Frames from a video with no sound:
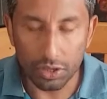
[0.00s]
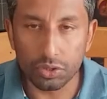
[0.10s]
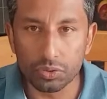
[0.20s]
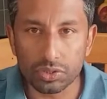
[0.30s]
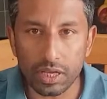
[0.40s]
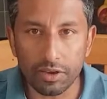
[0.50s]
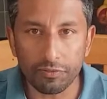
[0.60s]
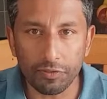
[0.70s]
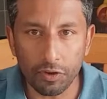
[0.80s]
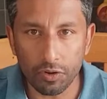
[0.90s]
use a
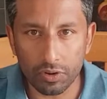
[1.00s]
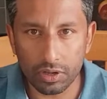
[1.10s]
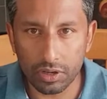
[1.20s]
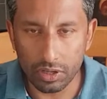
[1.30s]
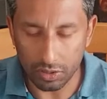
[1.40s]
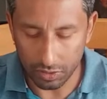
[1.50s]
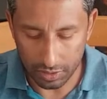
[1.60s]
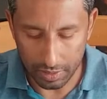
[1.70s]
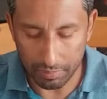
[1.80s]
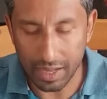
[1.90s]
fork
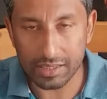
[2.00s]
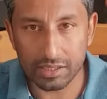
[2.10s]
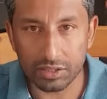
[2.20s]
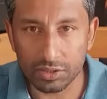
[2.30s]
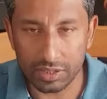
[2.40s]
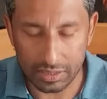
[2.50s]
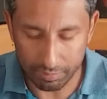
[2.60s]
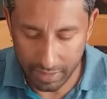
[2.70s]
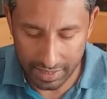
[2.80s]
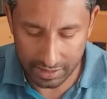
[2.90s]
or a masher to just
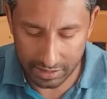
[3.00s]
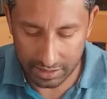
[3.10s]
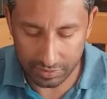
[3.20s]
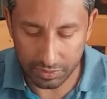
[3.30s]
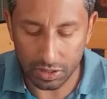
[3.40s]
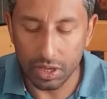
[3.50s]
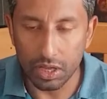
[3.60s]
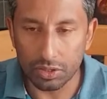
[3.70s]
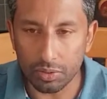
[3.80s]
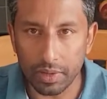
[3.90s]
mash this
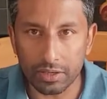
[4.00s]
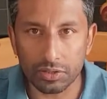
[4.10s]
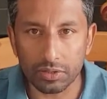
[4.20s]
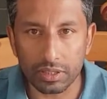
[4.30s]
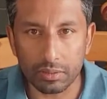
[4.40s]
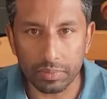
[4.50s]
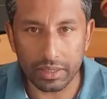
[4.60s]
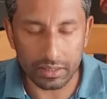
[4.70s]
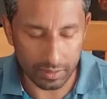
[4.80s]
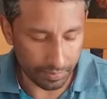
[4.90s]
tomato a little
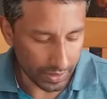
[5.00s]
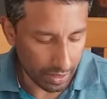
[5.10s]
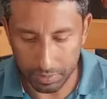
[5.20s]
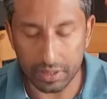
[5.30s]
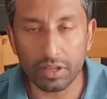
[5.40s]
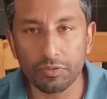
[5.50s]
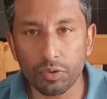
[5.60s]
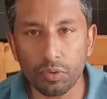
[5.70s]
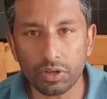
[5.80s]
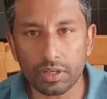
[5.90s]
bit. But if you
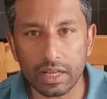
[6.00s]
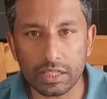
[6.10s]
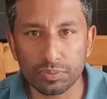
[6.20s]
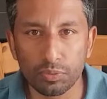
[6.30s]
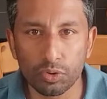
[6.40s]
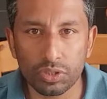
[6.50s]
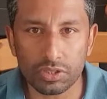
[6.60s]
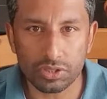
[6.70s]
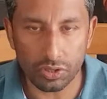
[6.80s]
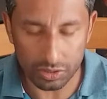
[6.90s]
wanted a smoother
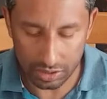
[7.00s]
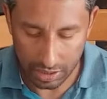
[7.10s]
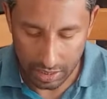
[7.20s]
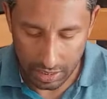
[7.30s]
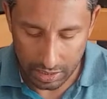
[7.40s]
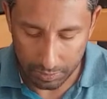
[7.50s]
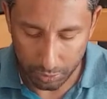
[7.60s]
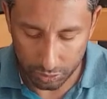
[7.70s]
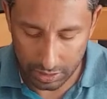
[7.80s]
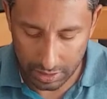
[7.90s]
sauce,
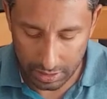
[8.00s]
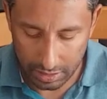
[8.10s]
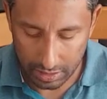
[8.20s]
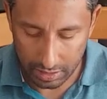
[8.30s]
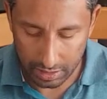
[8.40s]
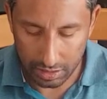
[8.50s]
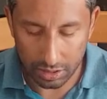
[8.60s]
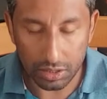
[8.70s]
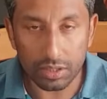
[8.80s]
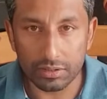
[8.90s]
put
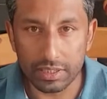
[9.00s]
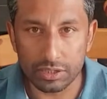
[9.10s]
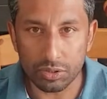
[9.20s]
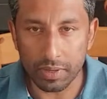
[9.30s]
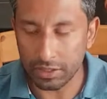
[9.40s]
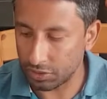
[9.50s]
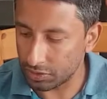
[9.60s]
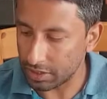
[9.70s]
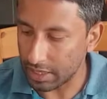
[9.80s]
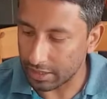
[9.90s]
these
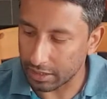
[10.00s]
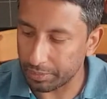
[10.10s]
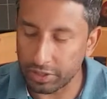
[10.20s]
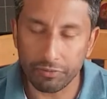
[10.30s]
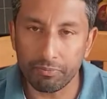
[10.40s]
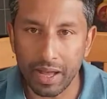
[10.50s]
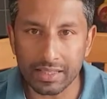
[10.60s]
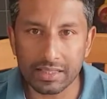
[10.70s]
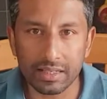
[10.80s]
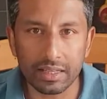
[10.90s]
tomatoes and a little bit of
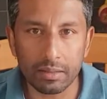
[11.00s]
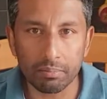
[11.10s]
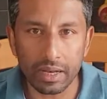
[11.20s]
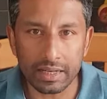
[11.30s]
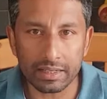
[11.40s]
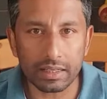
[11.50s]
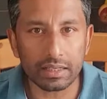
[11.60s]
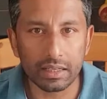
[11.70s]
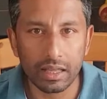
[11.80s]
basil in a blender